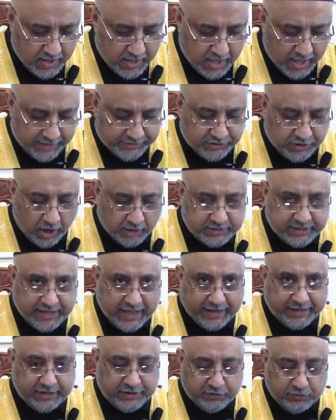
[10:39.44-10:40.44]
and not
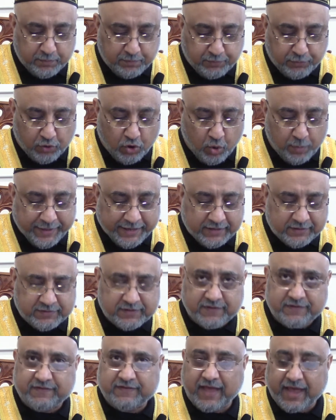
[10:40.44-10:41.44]
get into probing
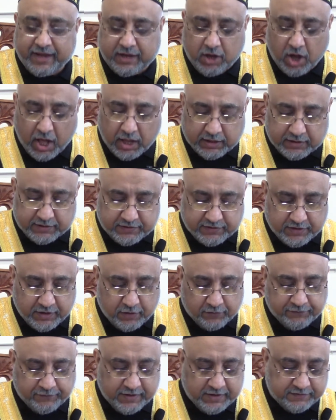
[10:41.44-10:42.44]
the psychology
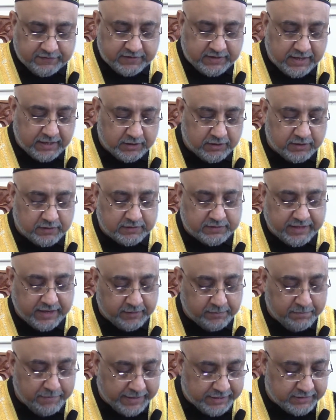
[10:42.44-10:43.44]
of each killer,
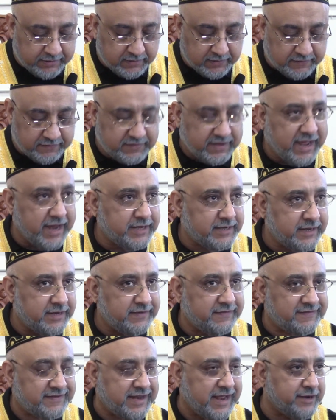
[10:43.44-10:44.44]
their mental state,
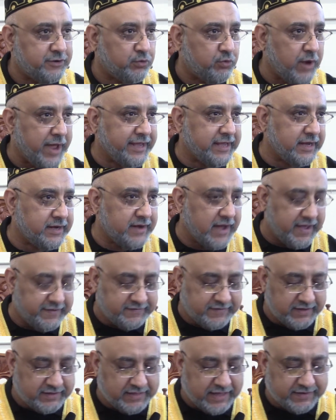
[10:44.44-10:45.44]
instead
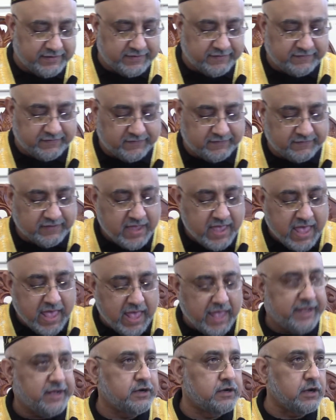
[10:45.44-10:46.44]
recognizing that this is
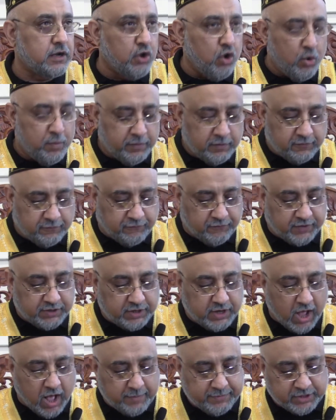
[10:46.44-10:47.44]
a global
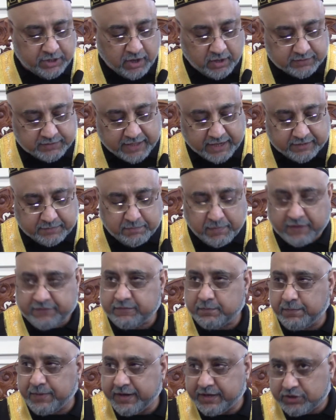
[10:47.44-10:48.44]
phenomenon that
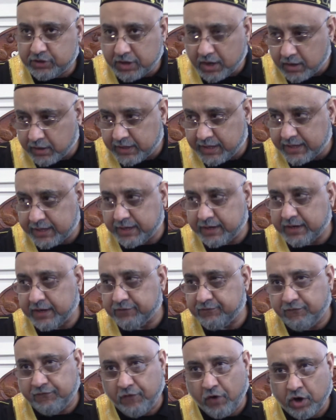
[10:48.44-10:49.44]
must be targeted
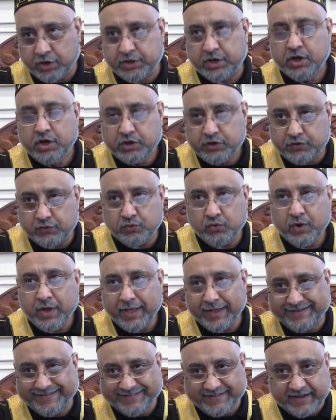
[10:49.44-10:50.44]
and fought to
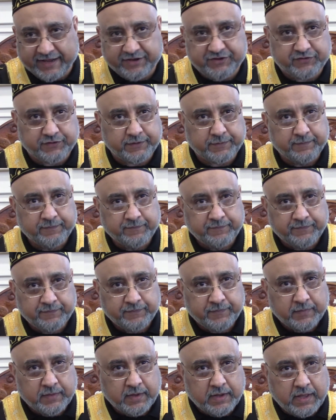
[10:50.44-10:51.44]

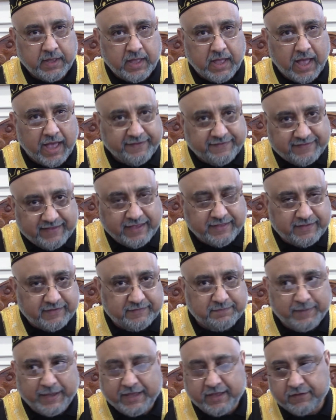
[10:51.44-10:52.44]
extinction. I say
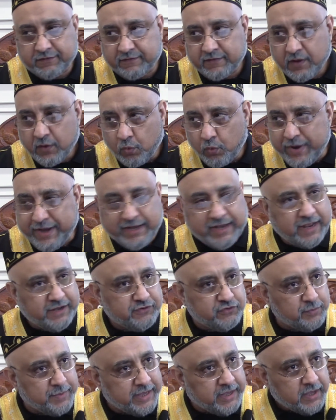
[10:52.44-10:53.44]
this because we
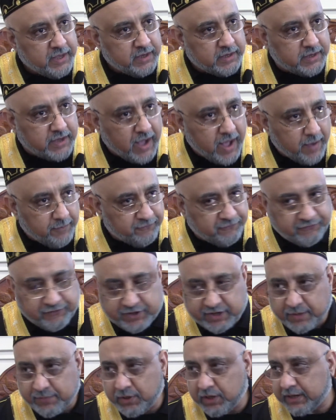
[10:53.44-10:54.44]
need to be
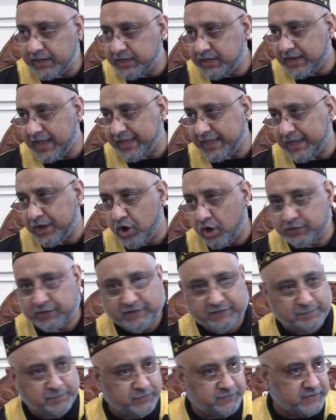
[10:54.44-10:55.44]
comfortable in taking on
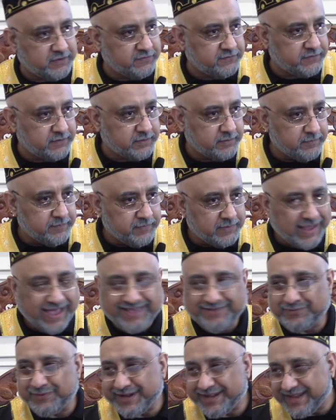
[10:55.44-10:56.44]
this position
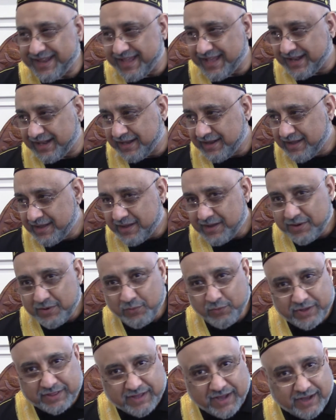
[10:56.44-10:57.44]
as we deal
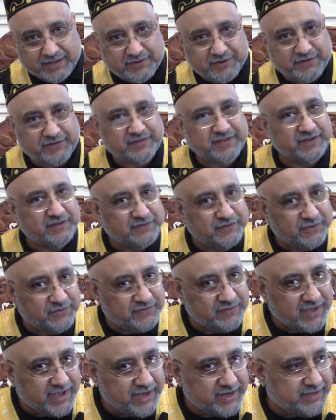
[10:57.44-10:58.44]
with others in
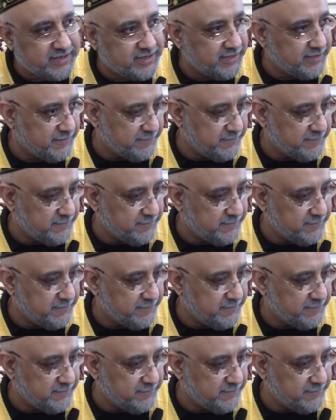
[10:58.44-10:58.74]
society.